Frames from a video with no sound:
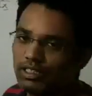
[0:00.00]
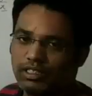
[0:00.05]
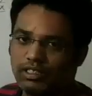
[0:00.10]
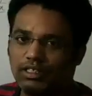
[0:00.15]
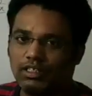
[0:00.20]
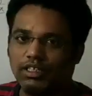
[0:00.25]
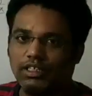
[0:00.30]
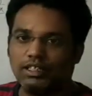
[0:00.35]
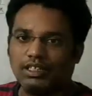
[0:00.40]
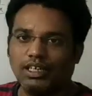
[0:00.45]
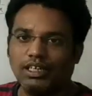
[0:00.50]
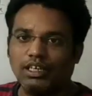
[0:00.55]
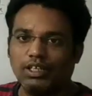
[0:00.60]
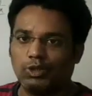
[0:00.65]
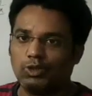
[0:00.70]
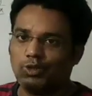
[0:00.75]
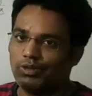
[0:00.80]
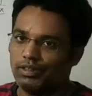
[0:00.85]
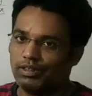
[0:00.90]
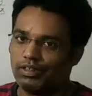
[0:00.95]
It's
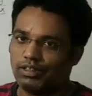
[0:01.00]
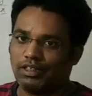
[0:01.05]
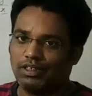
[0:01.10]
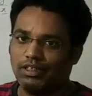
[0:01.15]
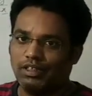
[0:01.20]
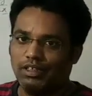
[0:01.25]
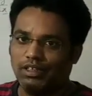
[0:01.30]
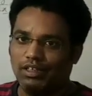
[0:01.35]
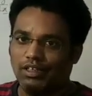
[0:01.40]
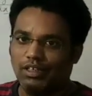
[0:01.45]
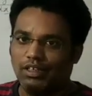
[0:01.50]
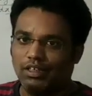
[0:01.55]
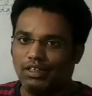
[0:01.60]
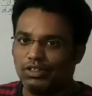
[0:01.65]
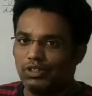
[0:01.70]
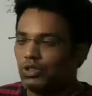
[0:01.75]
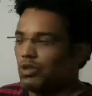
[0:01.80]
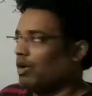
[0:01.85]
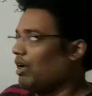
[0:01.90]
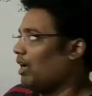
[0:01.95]
understood.
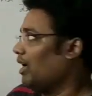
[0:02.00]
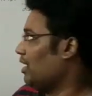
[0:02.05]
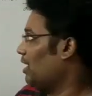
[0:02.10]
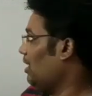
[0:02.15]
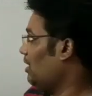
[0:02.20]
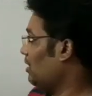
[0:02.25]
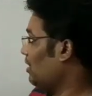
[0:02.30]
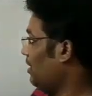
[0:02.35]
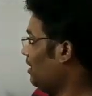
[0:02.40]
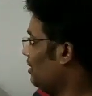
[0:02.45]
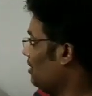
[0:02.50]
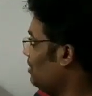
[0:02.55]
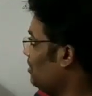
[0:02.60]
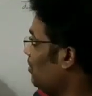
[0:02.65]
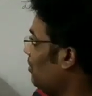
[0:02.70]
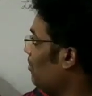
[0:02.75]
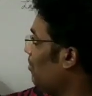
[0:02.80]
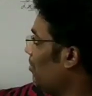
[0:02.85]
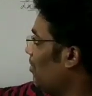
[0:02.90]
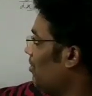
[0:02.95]
So again there is no
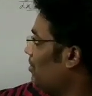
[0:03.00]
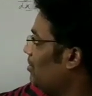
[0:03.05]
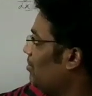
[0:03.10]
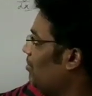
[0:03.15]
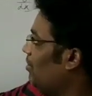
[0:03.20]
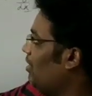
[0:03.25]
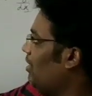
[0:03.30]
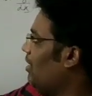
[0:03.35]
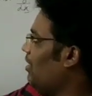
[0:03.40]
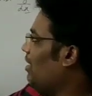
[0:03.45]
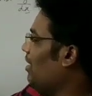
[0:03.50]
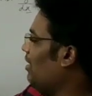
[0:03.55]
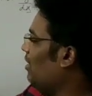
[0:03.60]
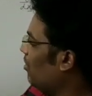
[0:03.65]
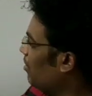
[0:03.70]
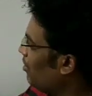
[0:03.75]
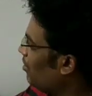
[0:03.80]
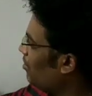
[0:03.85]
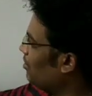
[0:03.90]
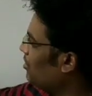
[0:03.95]
possibility, like you are
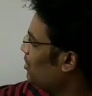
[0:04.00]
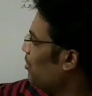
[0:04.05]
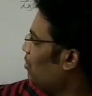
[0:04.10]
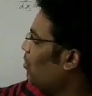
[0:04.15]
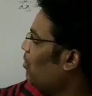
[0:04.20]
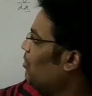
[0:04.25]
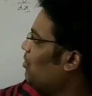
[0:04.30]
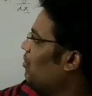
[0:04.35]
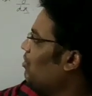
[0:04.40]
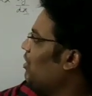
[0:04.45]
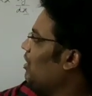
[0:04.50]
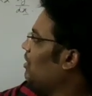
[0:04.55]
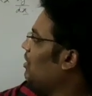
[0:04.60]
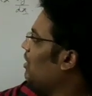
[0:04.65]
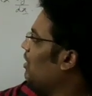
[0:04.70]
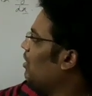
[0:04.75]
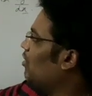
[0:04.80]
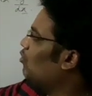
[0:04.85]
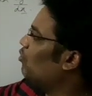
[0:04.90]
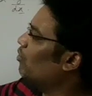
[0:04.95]
not supposed to take that
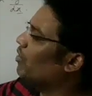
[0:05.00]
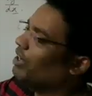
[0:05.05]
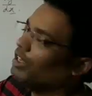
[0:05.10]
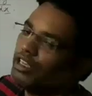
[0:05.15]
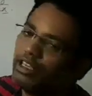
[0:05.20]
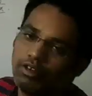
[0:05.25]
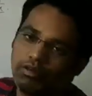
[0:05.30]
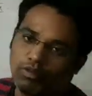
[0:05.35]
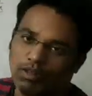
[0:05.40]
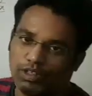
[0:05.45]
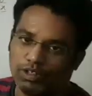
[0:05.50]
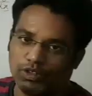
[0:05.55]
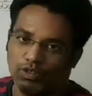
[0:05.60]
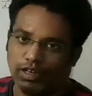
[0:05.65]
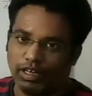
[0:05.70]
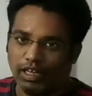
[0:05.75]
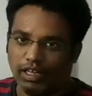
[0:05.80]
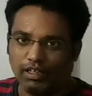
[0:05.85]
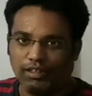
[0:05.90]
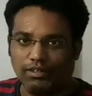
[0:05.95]
as y equals to
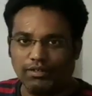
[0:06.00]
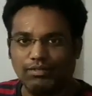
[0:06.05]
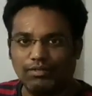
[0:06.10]
again.